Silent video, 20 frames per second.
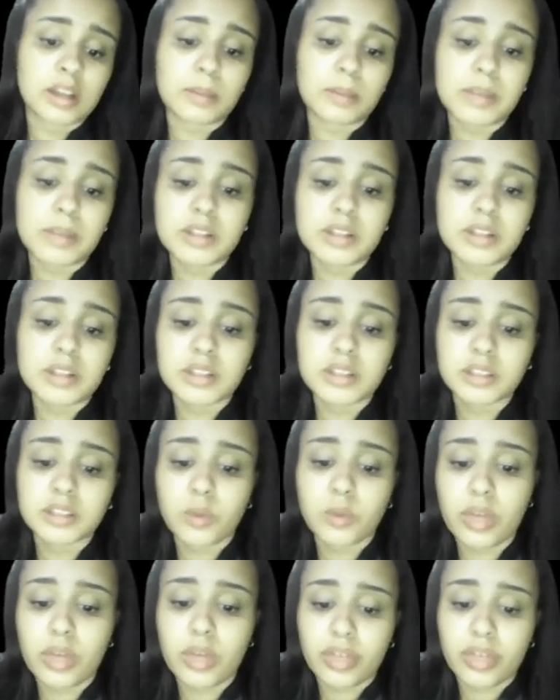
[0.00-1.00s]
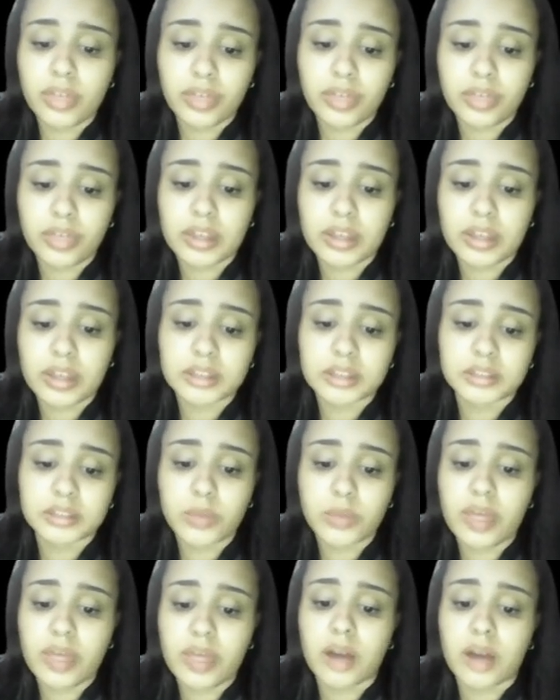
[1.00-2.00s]
medium with and
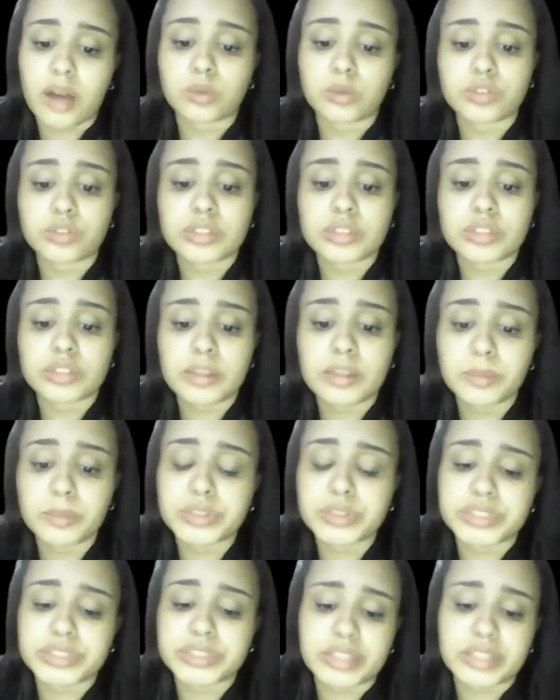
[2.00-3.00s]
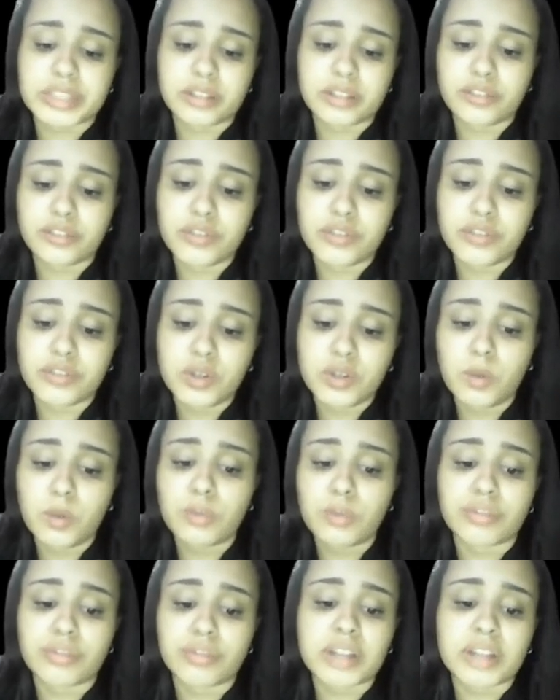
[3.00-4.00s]
without 10% fetal
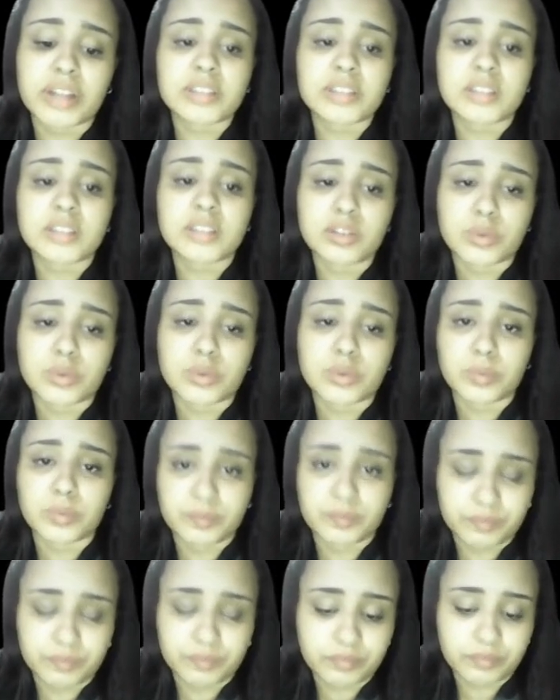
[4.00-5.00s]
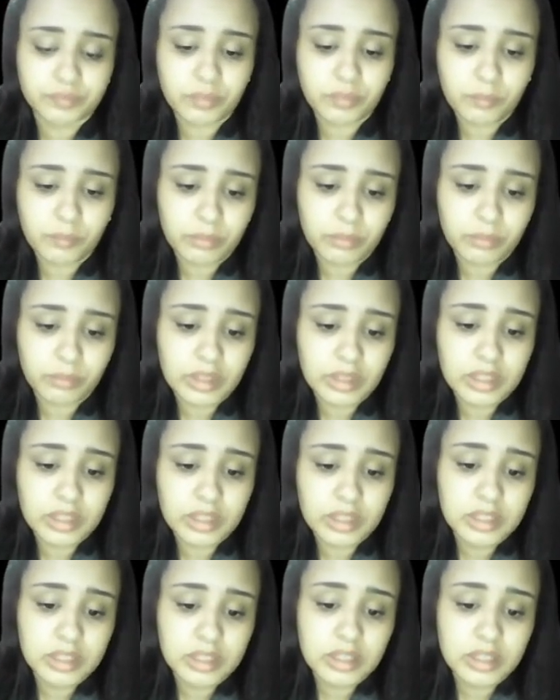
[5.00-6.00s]
bovine serum.
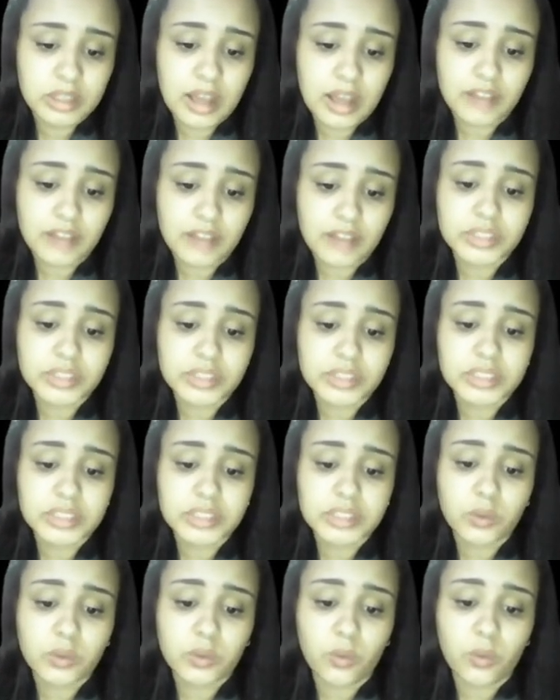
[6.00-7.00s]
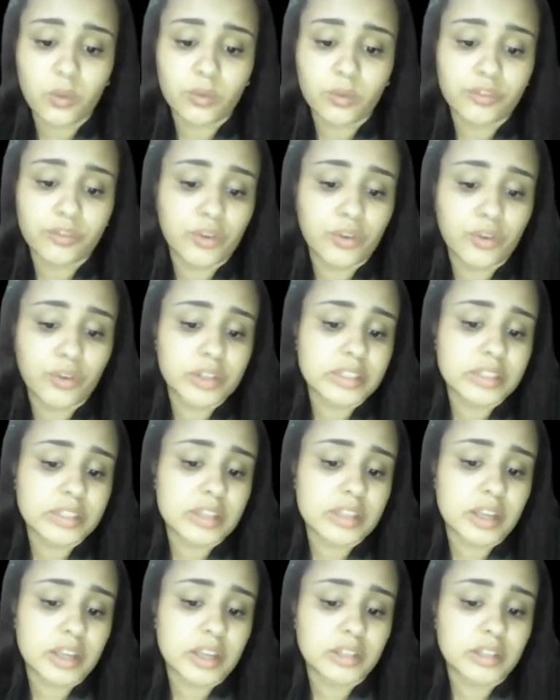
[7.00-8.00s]
After
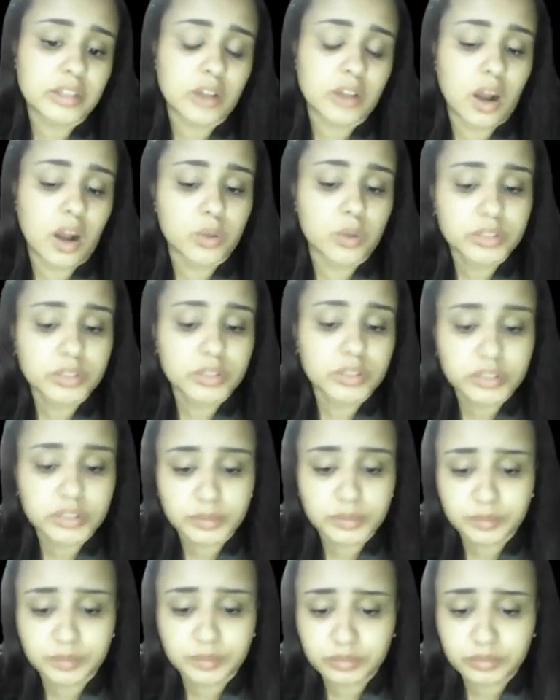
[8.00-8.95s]
48 hours,